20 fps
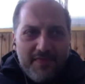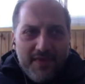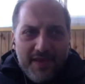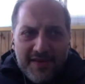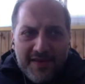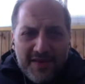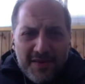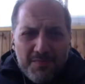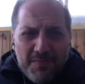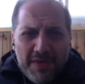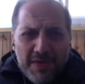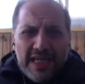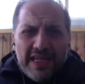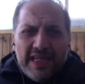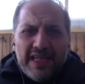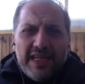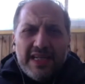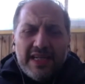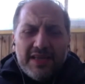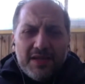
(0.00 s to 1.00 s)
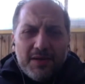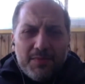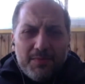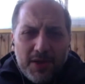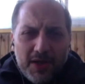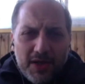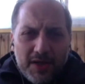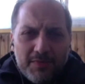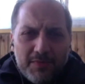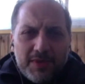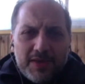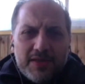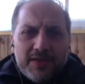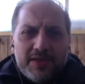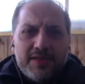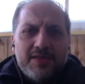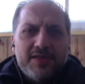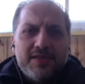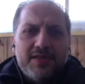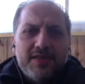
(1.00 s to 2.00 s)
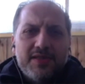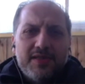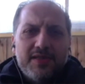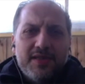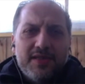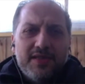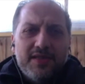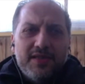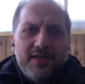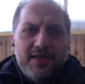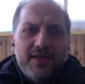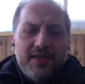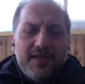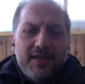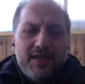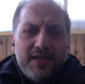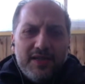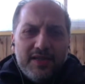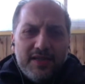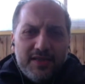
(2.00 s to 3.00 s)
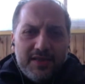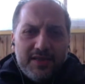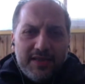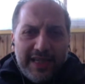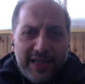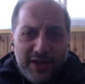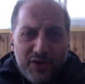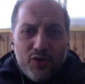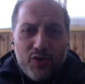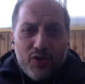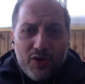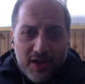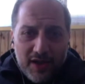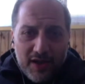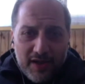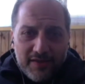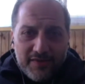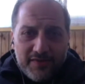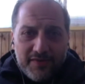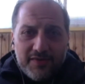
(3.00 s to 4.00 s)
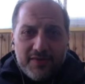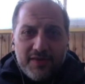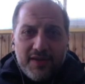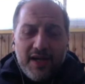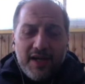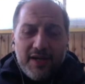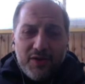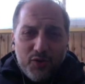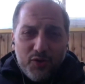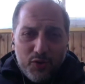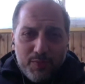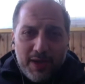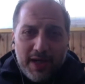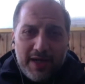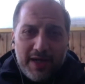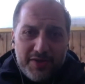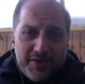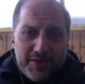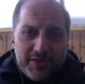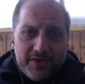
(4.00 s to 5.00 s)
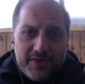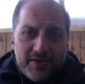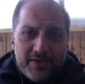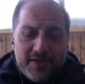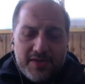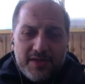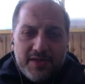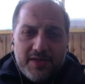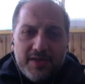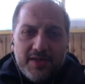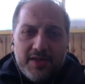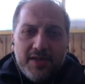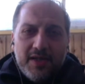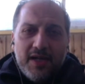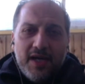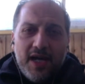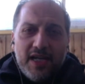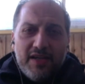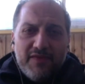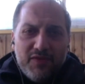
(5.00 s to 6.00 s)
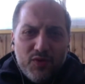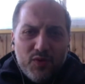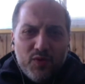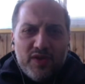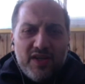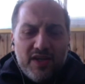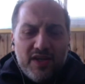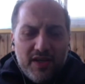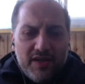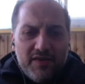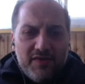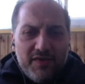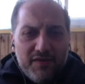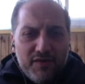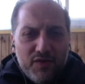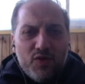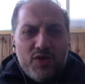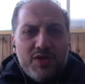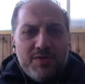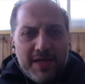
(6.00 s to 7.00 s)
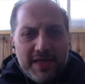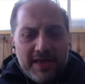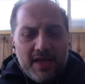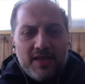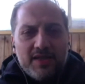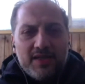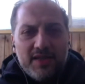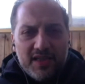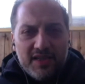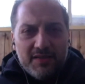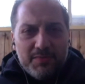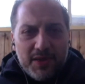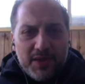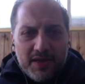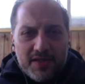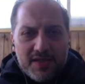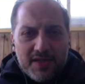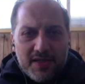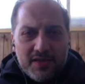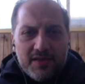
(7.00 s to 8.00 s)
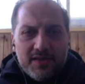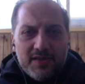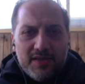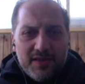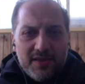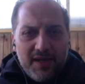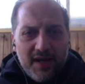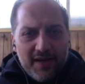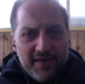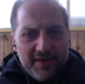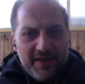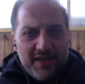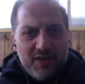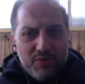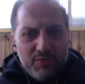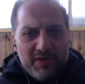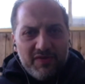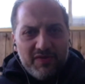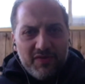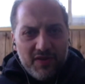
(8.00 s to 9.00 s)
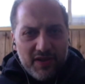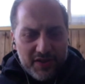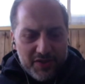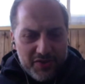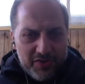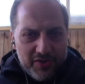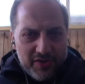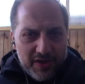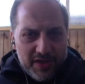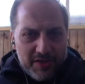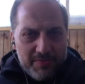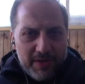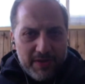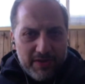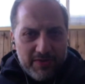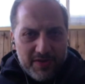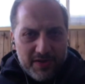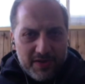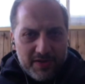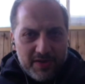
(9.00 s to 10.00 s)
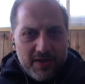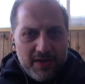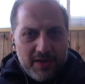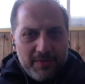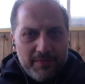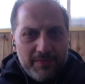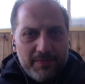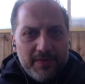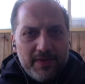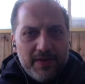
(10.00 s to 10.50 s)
the meaning and the purpose uh, in your life and your passions. And if always if you've always been that kind of person, I think you'll be fine during these periods of time.